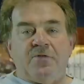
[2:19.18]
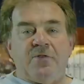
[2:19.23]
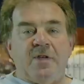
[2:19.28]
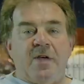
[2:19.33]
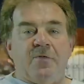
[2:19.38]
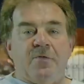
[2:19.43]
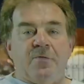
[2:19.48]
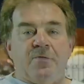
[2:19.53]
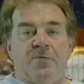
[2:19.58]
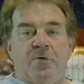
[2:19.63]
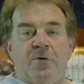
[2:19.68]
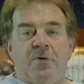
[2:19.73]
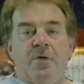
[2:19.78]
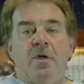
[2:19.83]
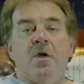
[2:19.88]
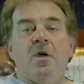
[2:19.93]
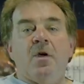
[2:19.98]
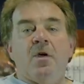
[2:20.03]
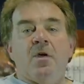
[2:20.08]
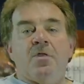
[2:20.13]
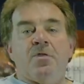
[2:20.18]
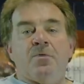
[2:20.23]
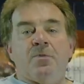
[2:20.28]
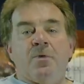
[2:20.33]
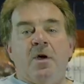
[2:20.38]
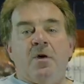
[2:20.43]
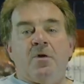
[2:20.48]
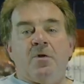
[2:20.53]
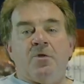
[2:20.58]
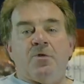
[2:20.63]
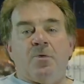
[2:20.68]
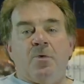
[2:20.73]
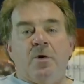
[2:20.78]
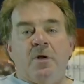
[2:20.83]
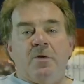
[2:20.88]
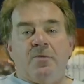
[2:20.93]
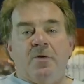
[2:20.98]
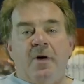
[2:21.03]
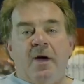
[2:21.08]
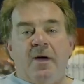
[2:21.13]
and 7-foot
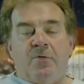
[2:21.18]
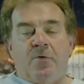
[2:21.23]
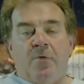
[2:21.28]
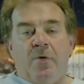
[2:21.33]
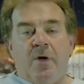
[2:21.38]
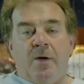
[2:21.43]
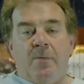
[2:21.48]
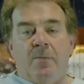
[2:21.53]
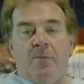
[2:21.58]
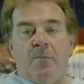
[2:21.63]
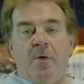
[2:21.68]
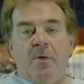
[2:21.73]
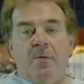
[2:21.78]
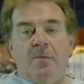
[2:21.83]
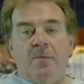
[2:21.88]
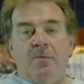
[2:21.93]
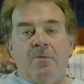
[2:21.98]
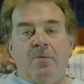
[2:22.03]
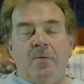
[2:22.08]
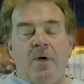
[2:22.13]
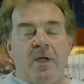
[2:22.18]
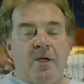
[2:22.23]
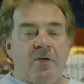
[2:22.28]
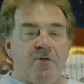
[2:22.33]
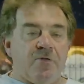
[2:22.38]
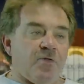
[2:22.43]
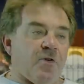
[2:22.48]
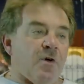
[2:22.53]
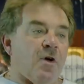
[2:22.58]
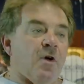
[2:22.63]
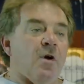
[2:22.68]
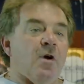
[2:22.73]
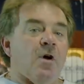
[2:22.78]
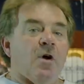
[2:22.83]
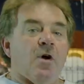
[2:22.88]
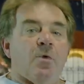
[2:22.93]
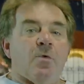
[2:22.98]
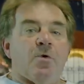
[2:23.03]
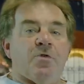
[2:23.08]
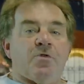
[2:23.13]
325 gram range,
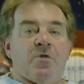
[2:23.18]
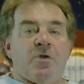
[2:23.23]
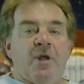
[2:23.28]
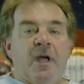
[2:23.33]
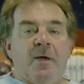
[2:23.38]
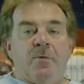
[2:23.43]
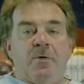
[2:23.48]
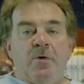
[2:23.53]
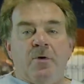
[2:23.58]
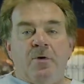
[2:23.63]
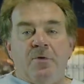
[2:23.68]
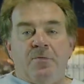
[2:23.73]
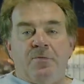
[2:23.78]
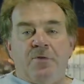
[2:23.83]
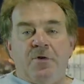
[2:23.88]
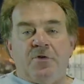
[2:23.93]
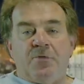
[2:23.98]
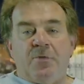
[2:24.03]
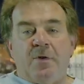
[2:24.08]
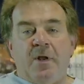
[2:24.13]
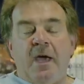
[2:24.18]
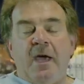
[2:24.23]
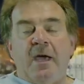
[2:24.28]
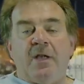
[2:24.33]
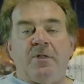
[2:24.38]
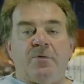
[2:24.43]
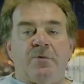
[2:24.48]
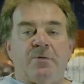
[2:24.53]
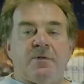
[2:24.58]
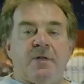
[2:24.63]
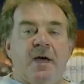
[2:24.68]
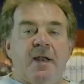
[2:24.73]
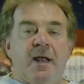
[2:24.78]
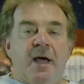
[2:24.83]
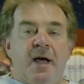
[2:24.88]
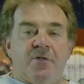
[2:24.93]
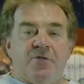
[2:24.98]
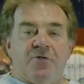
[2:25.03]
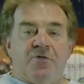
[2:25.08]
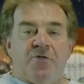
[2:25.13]
which will enable you to fish with an 8 to a 10
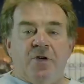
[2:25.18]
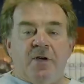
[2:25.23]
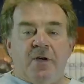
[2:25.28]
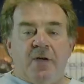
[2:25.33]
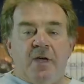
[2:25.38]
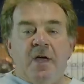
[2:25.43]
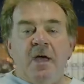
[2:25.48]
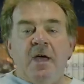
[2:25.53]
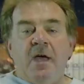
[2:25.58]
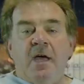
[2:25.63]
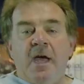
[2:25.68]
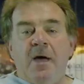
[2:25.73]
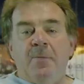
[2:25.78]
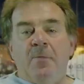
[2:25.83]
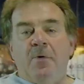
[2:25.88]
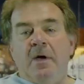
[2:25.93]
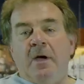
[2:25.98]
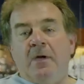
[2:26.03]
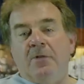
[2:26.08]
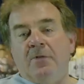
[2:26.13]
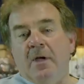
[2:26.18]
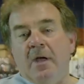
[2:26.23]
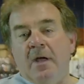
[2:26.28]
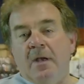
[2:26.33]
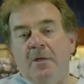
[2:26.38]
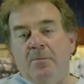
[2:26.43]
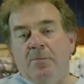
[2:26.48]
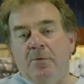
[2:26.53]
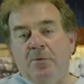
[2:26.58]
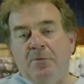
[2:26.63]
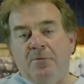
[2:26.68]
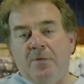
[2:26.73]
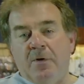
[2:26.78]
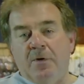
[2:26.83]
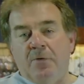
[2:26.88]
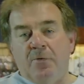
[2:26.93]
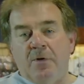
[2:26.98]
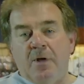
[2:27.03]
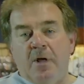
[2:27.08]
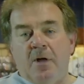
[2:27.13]
ounce jig and will handle any
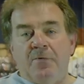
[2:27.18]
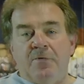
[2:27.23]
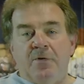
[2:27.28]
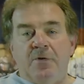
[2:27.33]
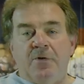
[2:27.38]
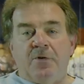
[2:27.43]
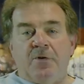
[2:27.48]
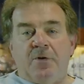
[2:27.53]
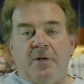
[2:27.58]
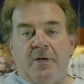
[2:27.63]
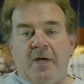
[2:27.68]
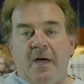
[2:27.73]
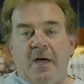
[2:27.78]
bluefin or yellowfin you're gonna